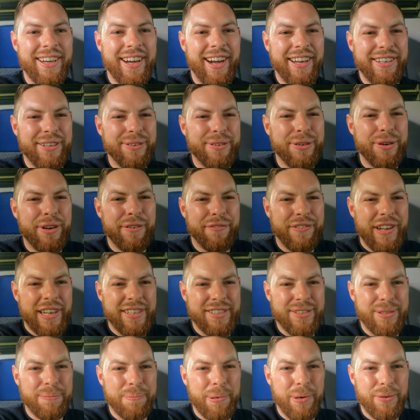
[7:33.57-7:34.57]
I don't know if
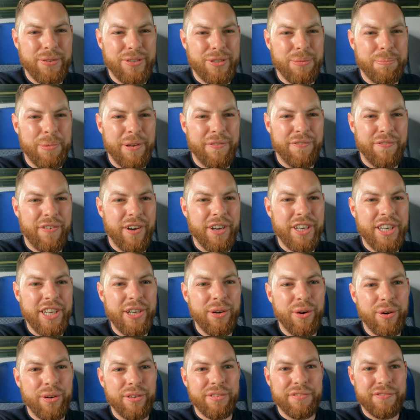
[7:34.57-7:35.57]
that's supposed to be
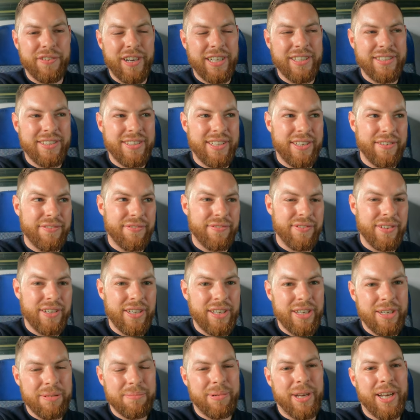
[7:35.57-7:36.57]
funny or offensive,
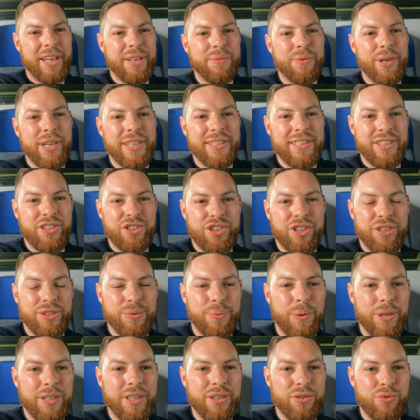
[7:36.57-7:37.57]
but anyways, it's
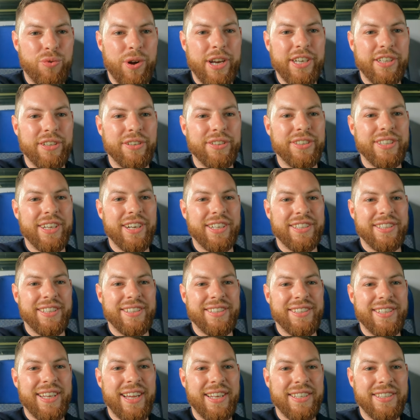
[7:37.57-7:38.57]
just what the train
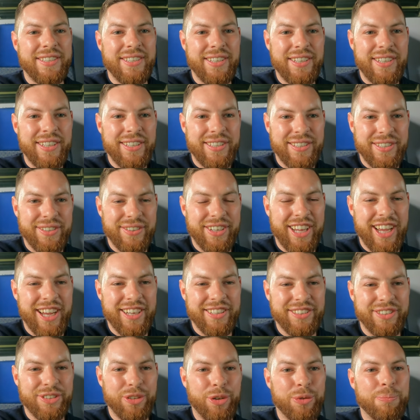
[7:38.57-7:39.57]
conductor said. So
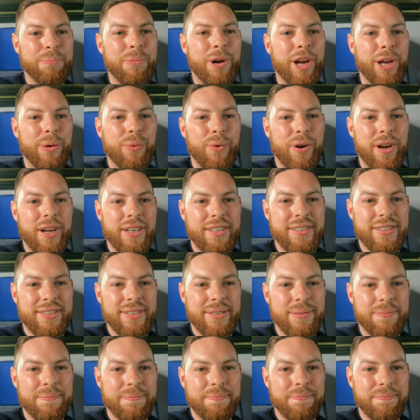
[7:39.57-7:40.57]
yeah, not my
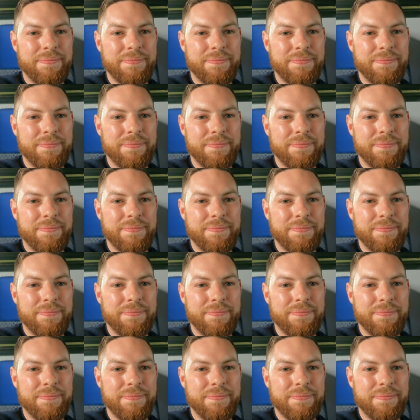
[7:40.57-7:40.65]
words.